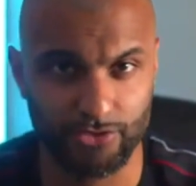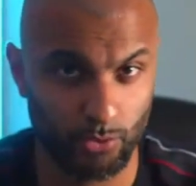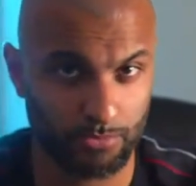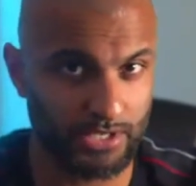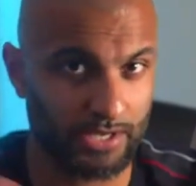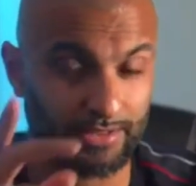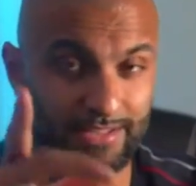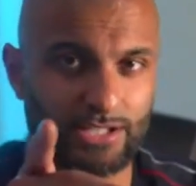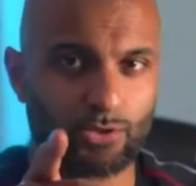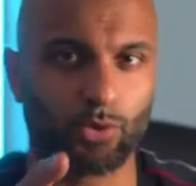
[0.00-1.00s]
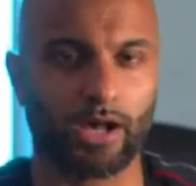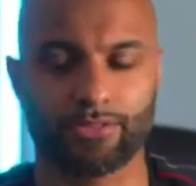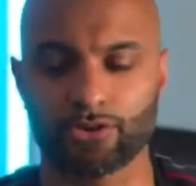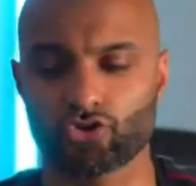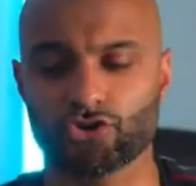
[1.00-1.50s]
You see what I'm saying? And this is what I
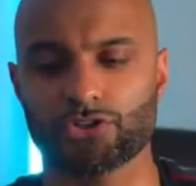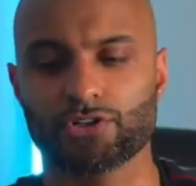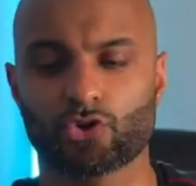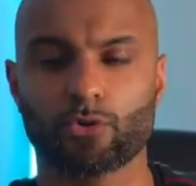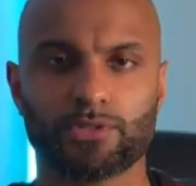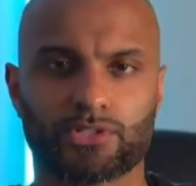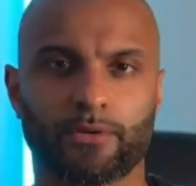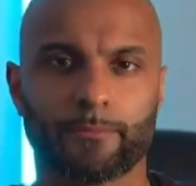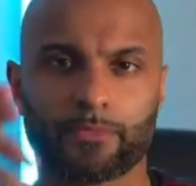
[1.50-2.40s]
think Tristan is coming to,